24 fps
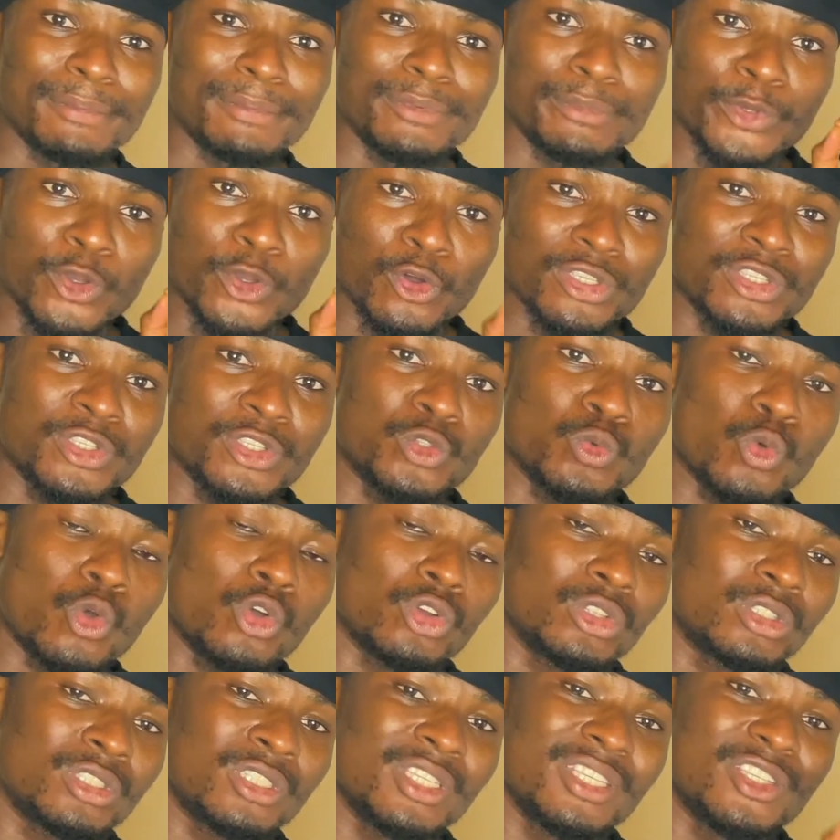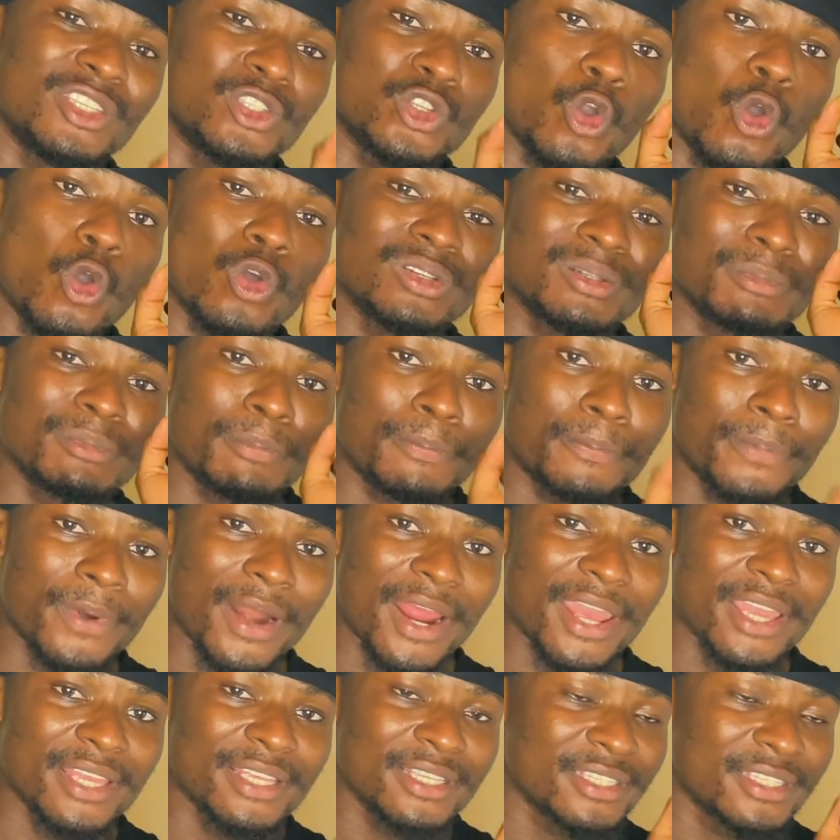Because it's what is called
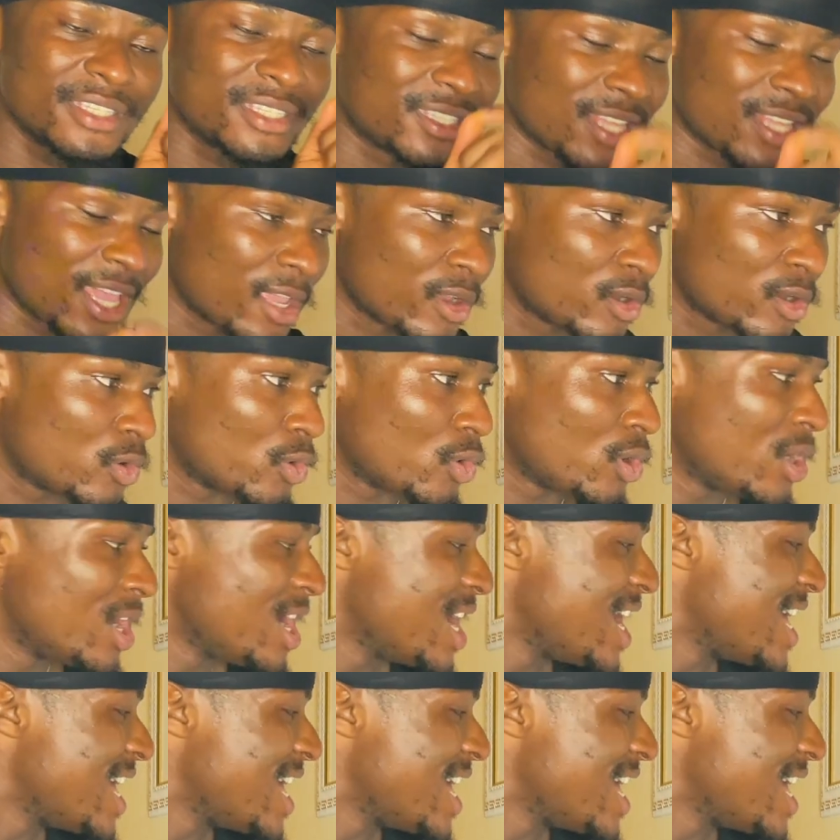price cycle.